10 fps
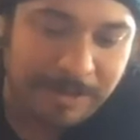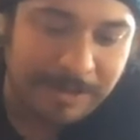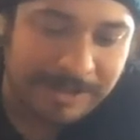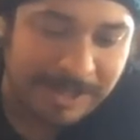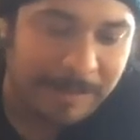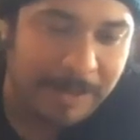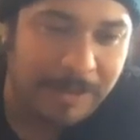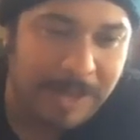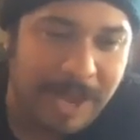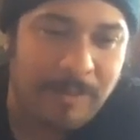cool to see
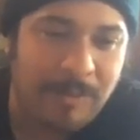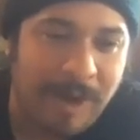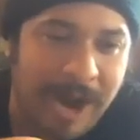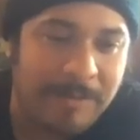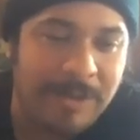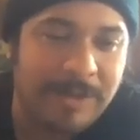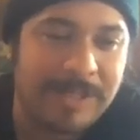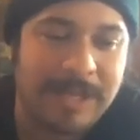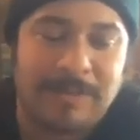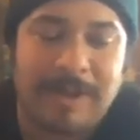people that write
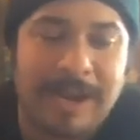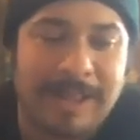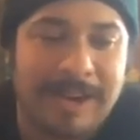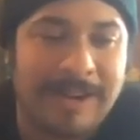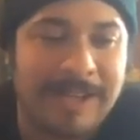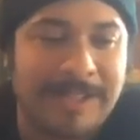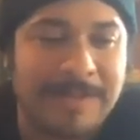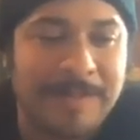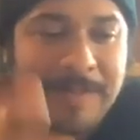music, write lyrics,